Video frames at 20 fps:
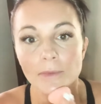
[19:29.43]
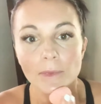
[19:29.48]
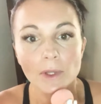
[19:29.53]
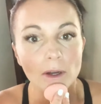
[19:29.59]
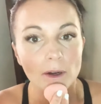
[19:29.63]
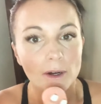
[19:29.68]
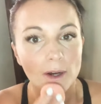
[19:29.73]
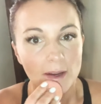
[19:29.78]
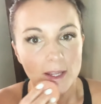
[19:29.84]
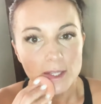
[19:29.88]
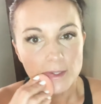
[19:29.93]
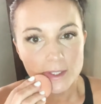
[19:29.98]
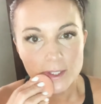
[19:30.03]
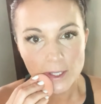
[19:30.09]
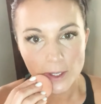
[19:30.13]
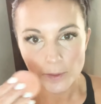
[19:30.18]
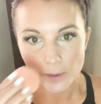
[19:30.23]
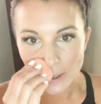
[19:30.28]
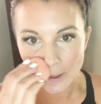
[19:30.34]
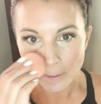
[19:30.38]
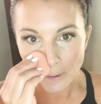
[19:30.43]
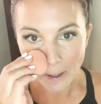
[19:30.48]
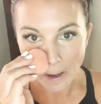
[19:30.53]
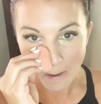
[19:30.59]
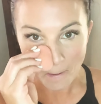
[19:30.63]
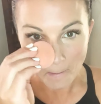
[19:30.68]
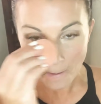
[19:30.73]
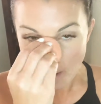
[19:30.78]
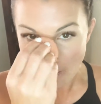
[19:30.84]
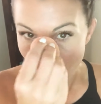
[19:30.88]
all right, so there we
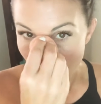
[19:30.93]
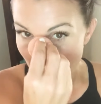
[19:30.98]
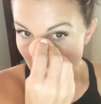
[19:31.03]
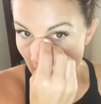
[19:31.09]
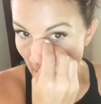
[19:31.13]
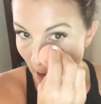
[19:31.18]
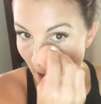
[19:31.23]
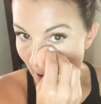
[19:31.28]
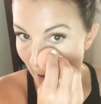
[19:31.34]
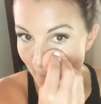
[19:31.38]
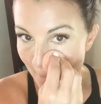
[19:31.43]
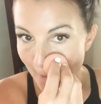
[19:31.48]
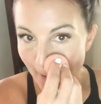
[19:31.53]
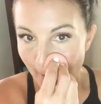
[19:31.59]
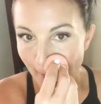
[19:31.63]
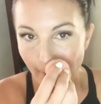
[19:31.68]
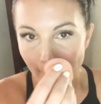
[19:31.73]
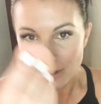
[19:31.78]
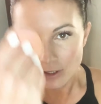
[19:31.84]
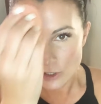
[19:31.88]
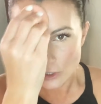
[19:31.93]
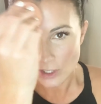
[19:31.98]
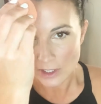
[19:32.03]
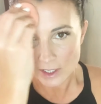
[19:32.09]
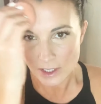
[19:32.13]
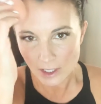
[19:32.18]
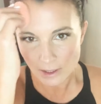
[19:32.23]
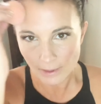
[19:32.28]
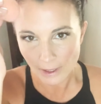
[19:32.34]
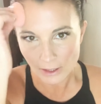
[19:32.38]
go. I am
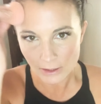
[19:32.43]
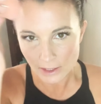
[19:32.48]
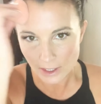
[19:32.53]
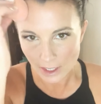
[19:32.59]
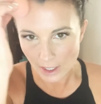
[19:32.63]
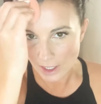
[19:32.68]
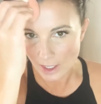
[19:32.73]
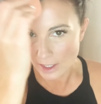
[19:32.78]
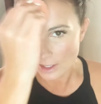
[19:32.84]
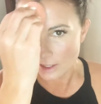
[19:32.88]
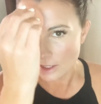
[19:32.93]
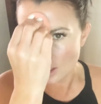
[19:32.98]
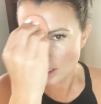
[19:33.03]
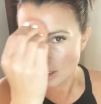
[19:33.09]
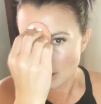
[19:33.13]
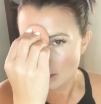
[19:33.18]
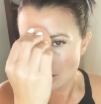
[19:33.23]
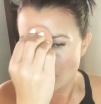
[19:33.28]
just about done.